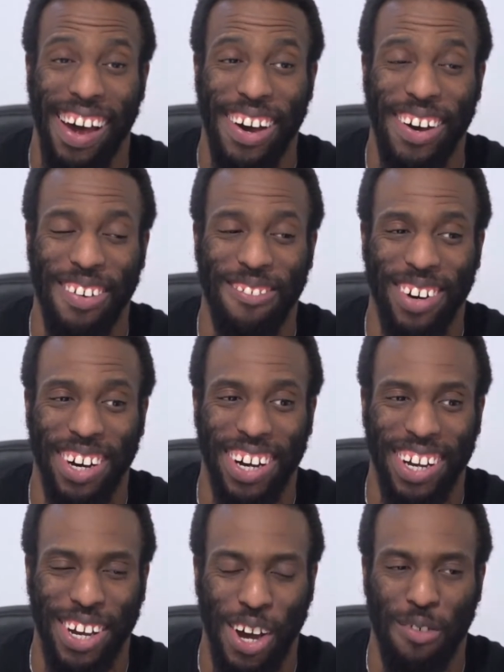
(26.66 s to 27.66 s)

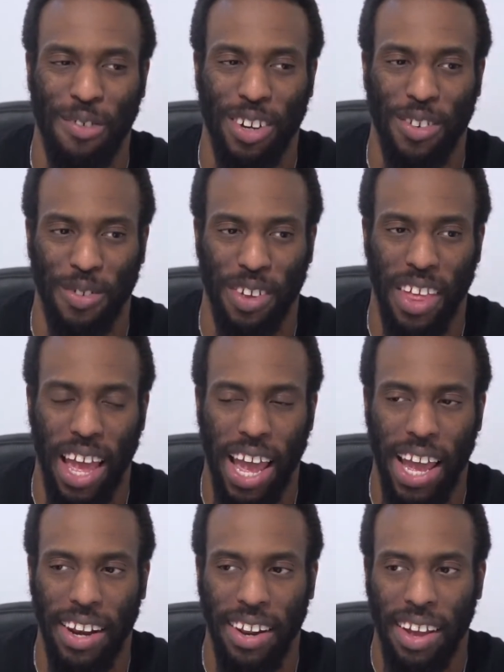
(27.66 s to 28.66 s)
of coverage for
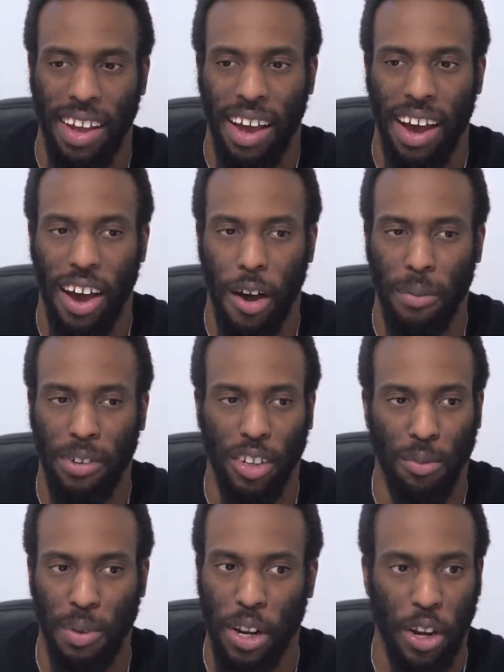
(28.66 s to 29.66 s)
that. It's
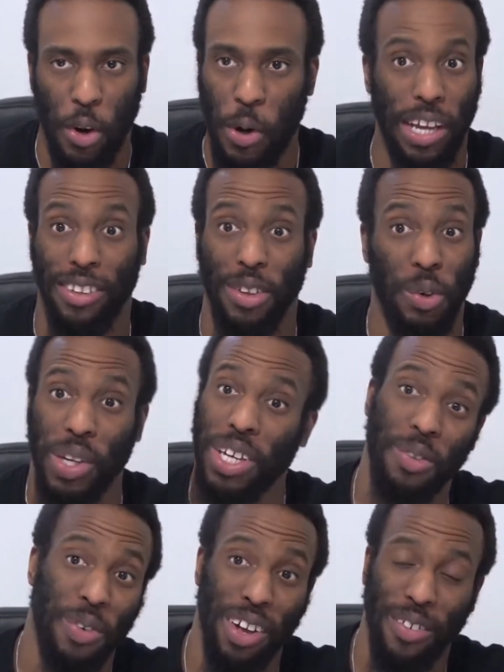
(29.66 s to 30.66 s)
just been a crazy
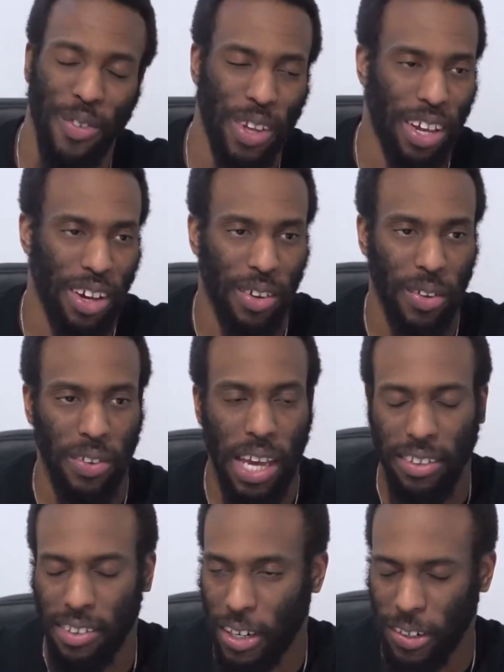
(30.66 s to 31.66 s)
week with, you know,
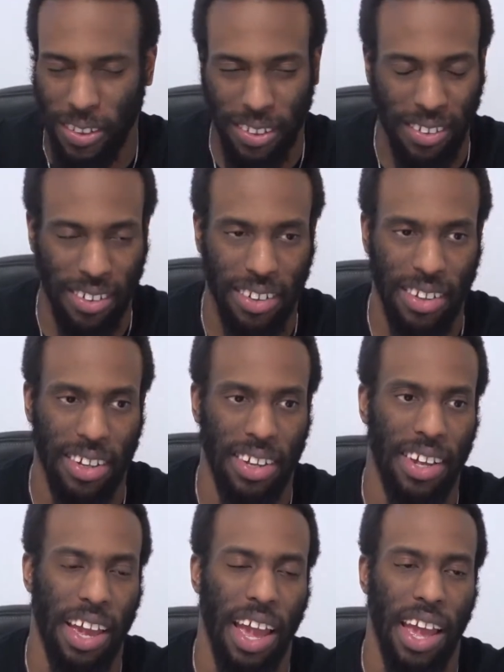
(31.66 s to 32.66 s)
Zack Snyder's Justice
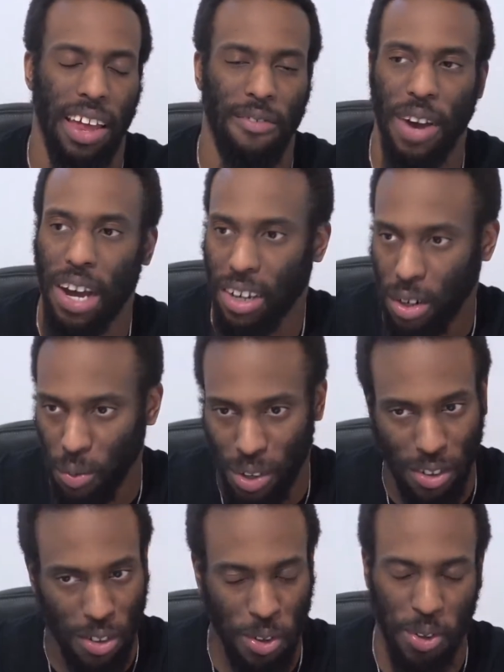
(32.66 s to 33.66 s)
League and Falcon and
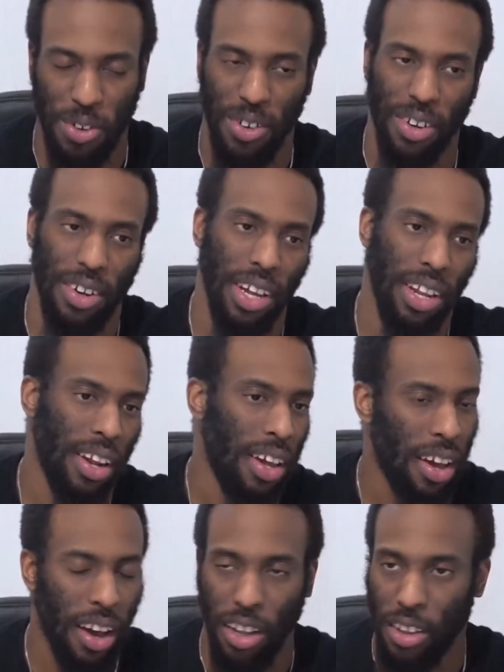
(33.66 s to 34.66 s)
Winter Soldier and
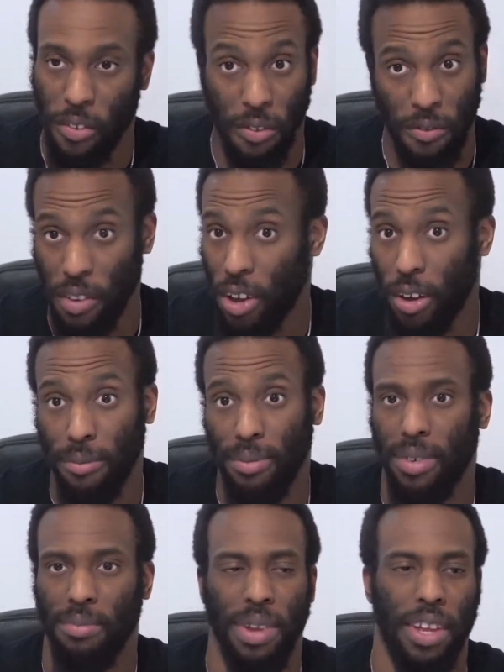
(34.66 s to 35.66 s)
other
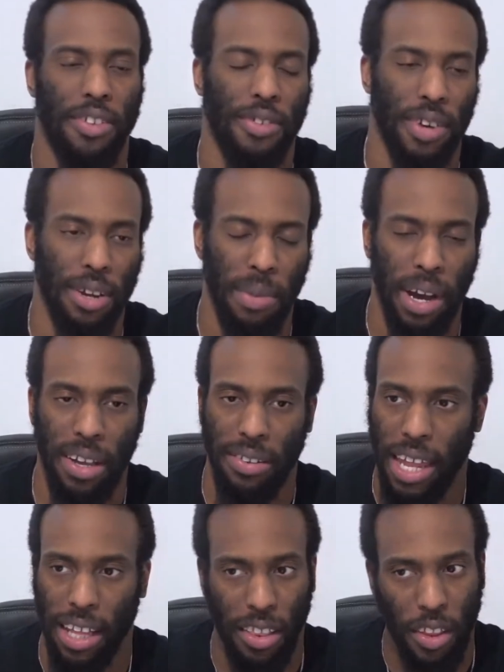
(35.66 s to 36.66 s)
films being screened by
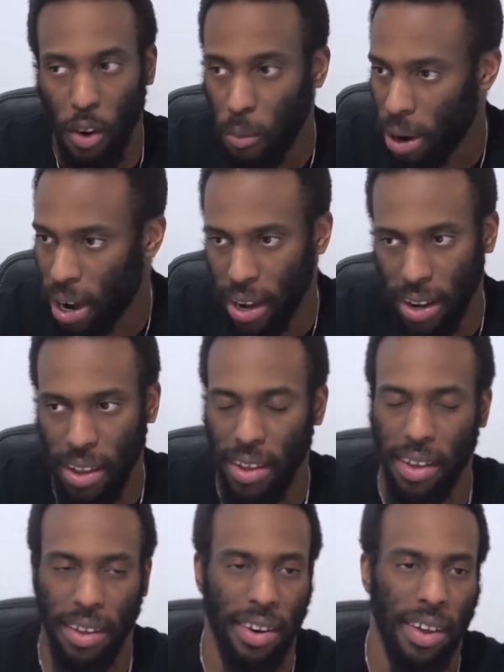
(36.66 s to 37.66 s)
us like
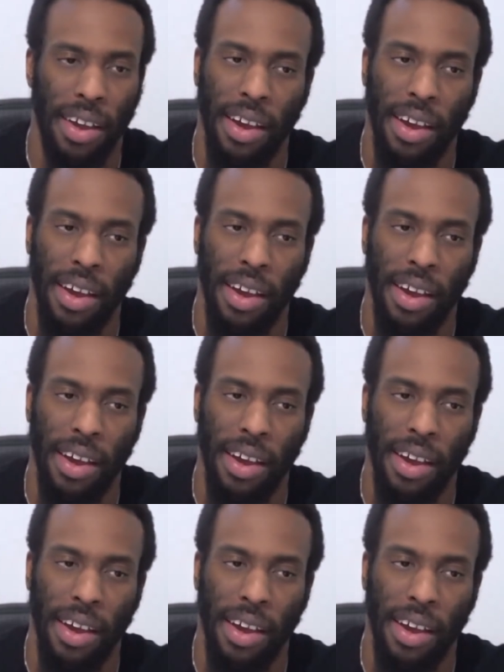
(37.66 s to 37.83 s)
Nobody and